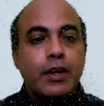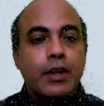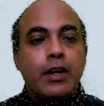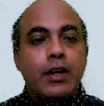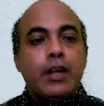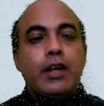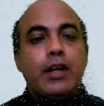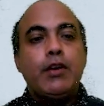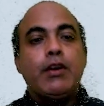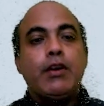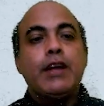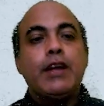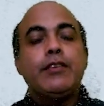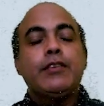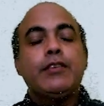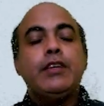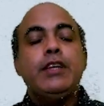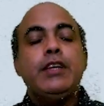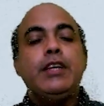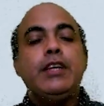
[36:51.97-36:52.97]
You can see
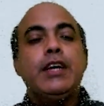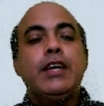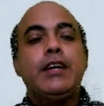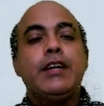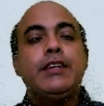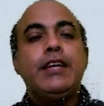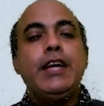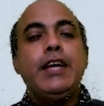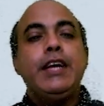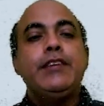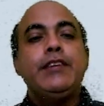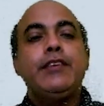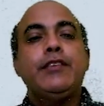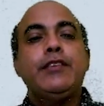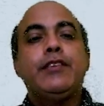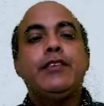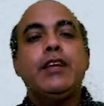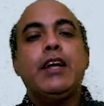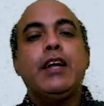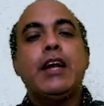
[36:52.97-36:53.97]
here the age is
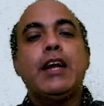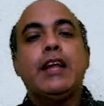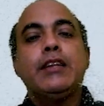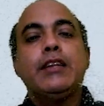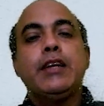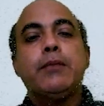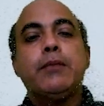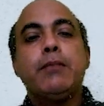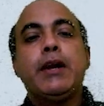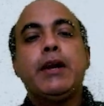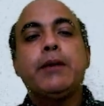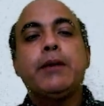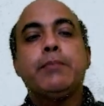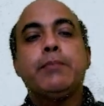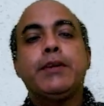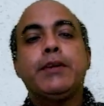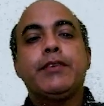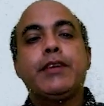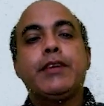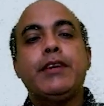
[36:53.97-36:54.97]
there and then blood pressure
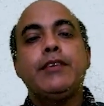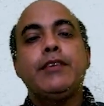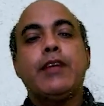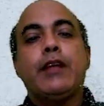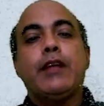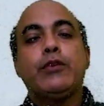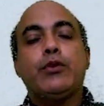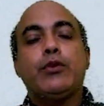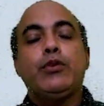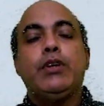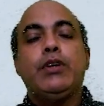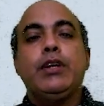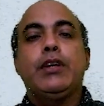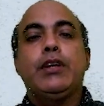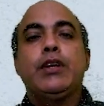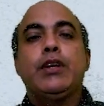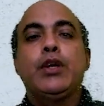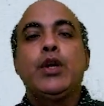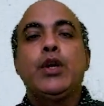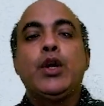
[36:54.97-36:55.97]
is also there.
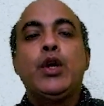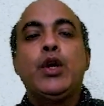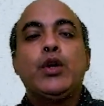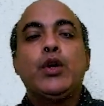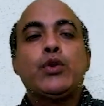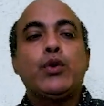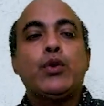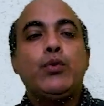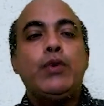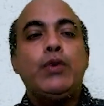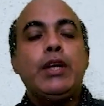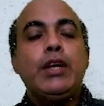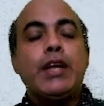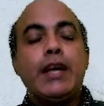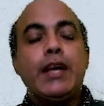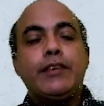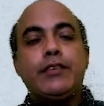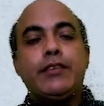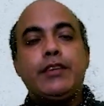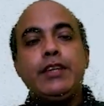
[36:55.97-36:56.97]
So we can
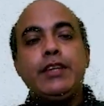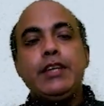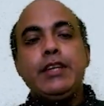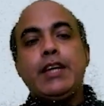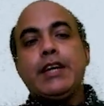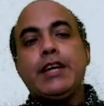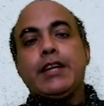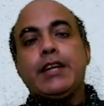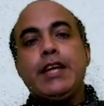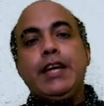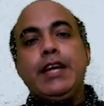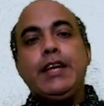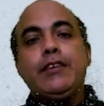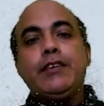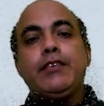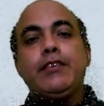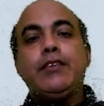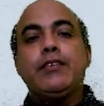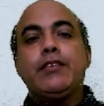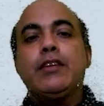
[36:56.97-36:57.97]
see that age
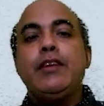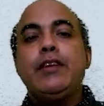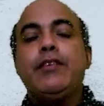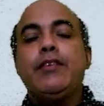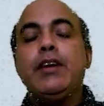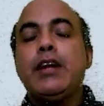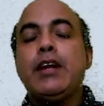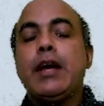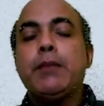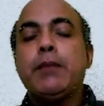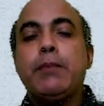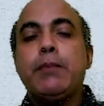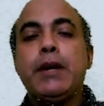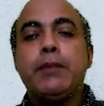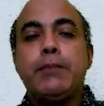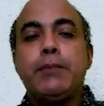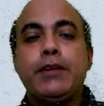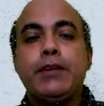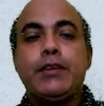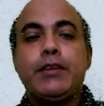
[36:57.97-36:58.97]
is given and blood
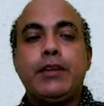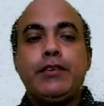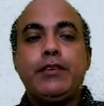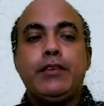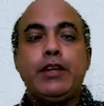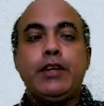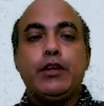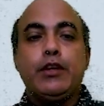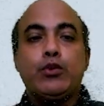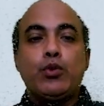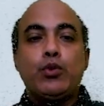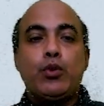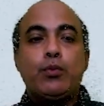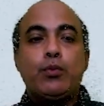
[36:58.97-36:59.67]
pressure is there. So